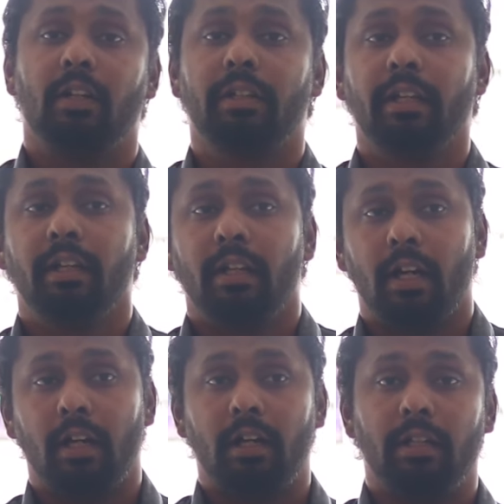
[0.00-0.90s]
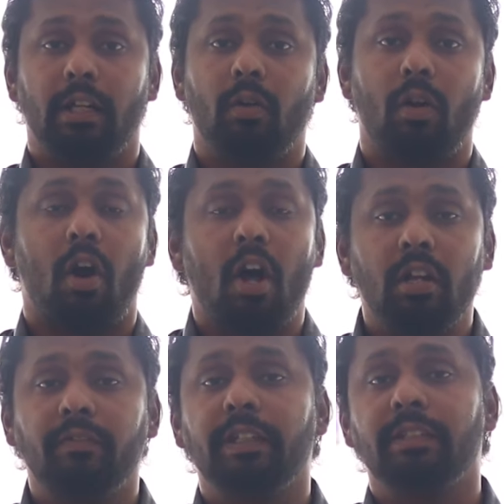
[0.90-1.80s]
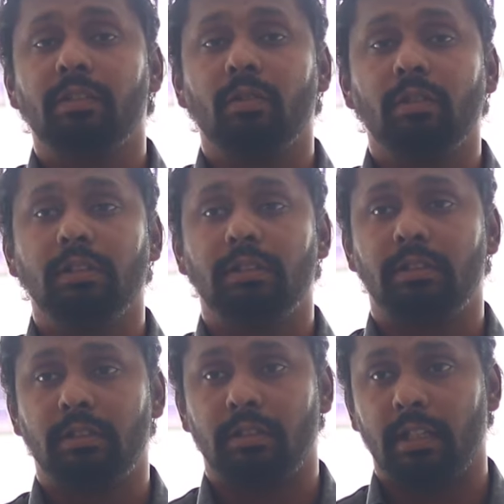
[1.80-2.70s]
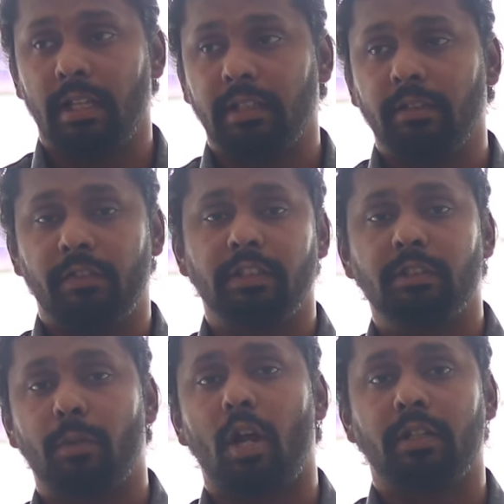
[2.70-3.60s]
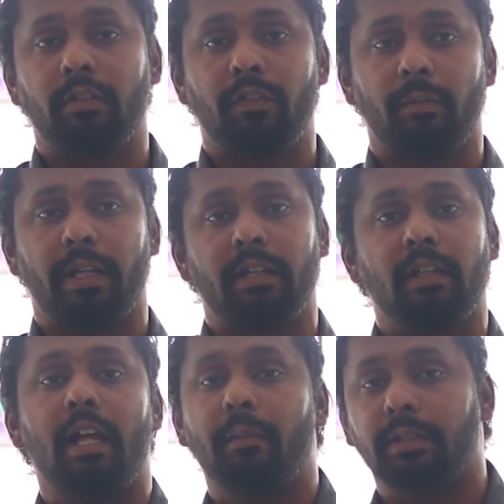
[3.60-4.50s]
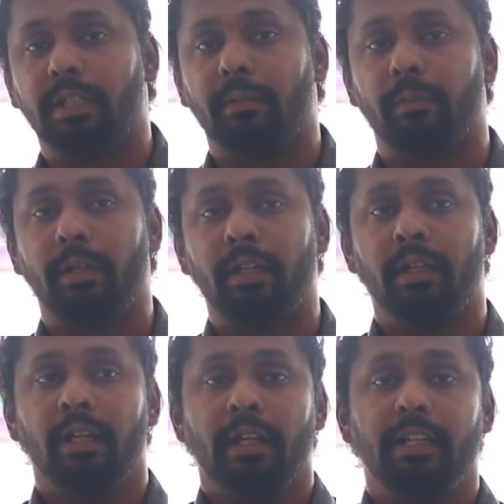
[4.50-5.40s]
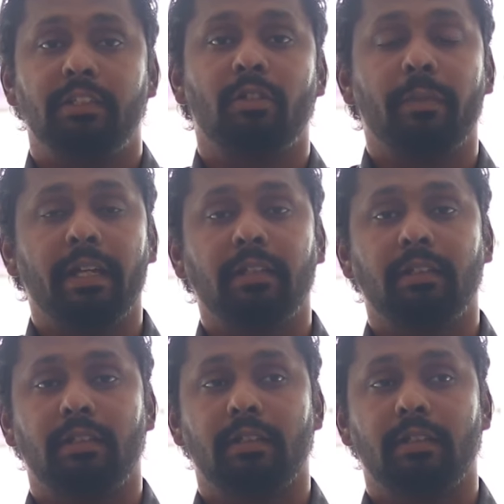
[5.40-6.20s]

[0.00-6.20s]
Okay. Now, all of these rules and the differences brought in from regular amateur MMA is to make